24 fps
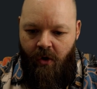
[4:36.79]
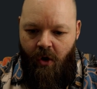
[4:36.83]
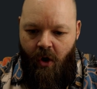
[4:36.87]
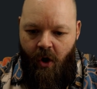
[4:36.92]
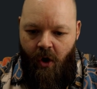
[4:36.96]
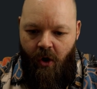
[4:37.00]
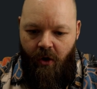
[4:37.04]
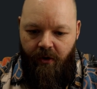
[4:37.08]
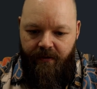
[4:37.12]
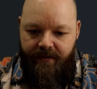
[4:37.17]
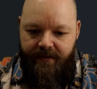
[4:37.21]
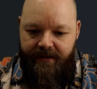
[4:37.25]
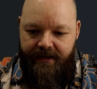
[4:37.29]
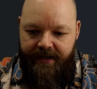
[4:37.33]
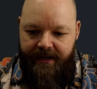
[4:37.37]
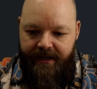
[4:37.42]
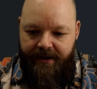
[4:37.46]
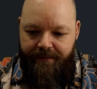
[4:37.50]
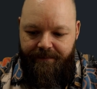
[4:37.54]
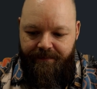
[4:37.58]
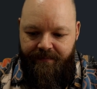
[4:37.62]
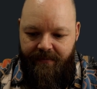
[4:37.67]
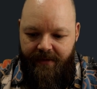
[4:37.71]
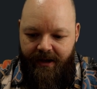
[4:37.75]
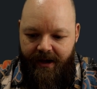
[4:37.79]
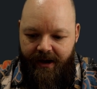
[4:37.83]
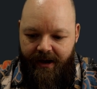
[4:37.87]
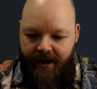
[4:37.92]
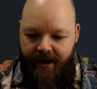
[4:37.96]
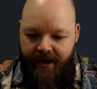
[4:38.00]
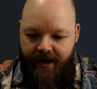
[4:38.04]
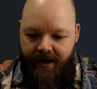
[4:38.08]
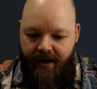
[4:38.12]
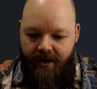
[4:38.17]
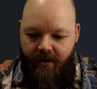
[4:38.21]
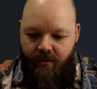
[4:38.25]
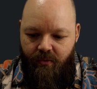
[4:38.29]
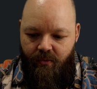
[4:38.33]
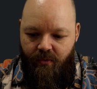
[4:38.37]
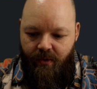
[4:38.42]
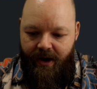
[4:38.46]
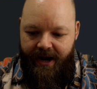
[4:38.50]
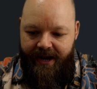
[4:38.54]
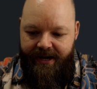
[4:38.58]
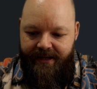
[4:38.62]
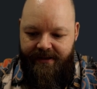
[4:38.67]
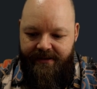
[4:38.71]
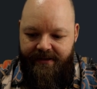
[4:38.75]
on the
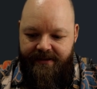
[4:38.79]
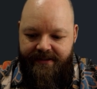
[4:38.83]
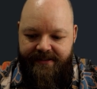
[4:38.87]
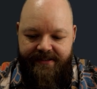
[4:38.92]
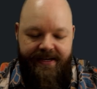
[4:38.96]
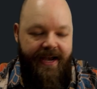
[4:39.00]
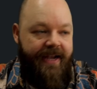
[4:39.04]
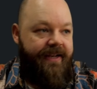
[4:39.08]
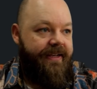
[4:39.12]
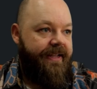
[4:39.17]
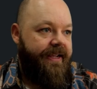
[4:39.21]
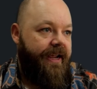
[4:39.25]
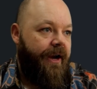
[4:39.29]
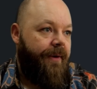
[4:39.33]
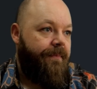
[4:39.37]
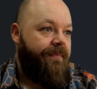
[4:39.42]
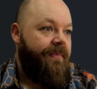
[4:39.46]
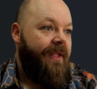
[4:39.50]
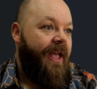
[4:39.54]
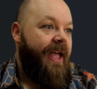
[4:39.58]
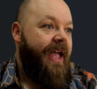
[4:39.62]
right side here.